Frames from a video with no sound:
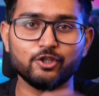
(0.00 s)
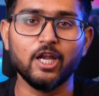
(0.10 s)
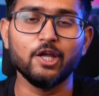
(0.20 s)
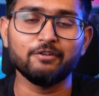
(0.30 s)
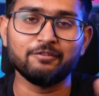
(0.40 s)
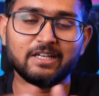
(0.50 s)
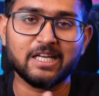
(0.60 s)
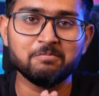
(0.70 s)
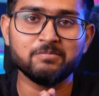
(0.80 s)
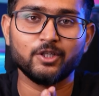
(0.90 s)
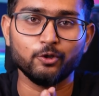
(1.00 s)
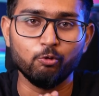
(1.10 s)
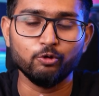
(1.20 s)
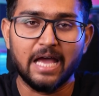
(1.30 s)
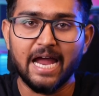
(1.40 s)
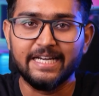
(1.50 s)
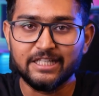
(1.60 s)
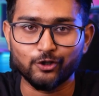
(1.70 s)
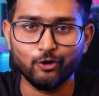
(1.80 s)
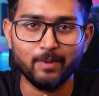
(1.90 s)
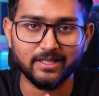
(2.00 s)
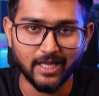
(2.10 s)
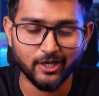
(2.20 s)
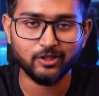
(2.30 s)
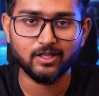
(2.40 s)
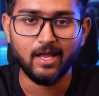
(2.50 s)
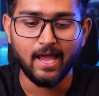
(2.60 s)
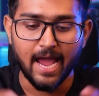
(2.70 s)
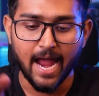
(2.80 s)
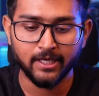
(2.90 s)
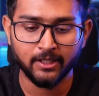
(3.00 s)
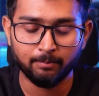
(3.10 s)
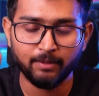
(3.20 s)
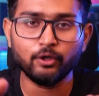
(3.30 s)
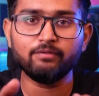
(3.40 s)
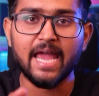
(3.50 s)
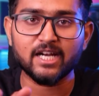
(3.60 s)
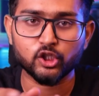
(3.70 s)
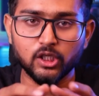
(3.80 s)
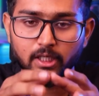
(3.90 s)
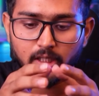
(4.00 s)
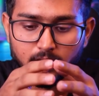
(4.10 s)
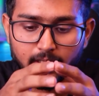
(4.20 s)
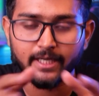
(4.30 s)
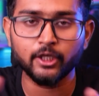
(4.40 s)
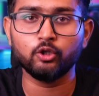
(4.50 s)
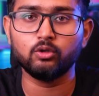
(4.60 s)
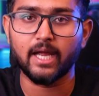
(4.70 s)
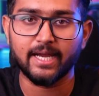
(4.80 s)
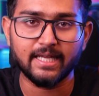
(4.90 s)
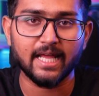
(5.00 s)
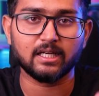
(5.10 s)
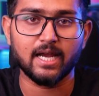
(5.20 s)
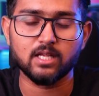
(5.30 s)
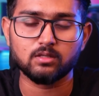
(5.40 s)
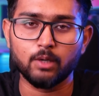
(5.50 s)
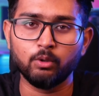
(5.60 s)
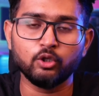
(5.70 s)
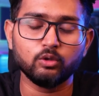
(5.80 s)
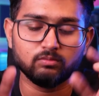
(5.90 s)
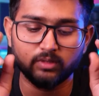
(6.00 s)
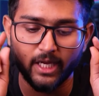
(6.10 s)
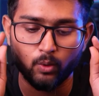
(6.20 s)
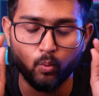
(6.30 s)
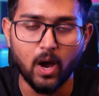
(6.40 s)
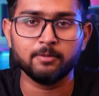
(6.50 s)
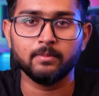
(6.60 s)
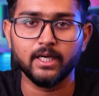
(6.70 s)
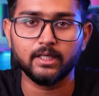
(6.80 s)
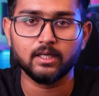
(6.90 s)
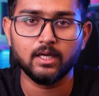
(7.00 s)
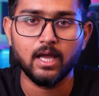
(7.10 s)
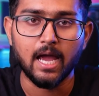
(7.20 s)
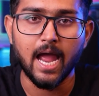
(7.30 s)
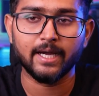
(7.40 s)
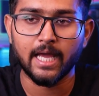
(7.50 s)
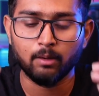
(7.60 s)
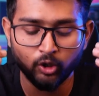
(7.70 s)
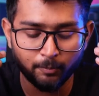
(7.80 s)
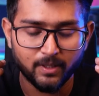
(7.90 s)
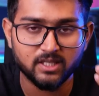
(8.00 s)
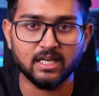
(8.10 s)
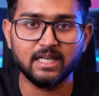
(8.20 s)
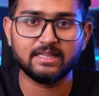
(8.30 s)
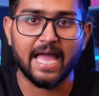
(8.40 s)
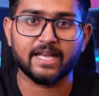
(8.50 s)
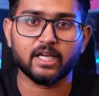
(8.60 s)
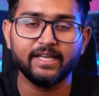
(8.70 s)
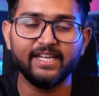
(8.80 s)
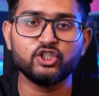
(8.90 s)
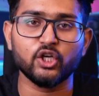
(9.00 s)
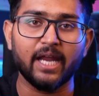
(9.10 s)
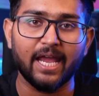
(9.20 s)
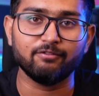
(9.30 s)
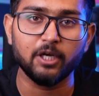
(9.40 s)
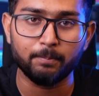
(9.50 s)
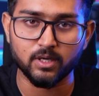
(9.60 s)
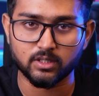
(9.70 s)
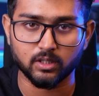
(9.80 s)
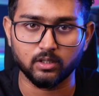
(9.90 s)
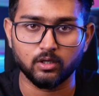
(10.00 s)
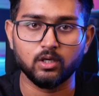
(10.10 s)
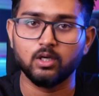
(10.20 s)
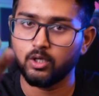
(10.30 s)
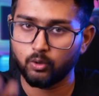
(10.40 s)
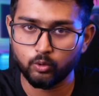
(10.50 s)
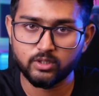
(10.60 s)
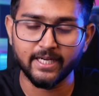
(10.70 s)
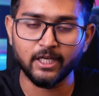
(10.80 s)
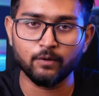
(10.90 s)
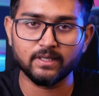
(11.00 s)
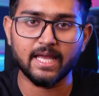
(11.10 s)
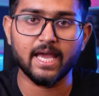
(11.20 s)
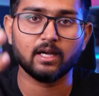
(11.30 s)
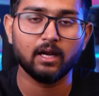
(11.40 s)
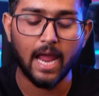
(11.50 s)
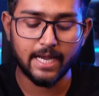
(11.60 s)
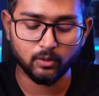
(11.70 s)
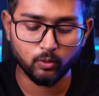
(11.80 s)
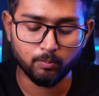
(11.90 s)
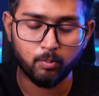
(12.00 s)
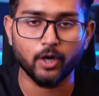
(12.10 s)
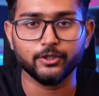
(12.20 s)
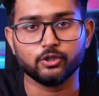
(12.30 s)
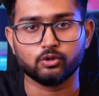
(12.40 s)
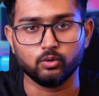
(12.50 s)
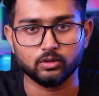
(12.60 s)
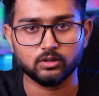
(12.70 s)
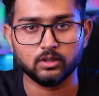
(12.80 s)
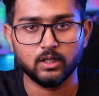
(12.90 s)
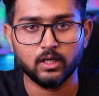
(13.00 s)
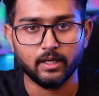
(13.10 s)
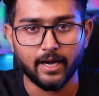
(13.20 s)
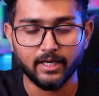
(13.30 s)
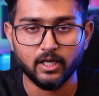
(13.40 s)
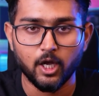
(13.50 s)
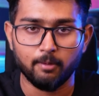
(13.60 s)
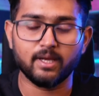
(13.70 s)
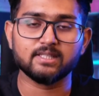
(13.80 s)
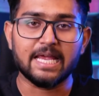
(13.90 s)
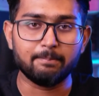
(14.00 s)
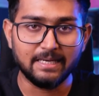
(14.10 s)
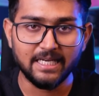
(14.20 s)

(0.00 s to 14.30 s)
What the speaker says: So hello everyone, welcome to the Edit School by Tharun. And before we actually get into the entire class, I want to take 1 minute and I want to personally thank each and every person who's sitting over there and who bought this course, right? Because I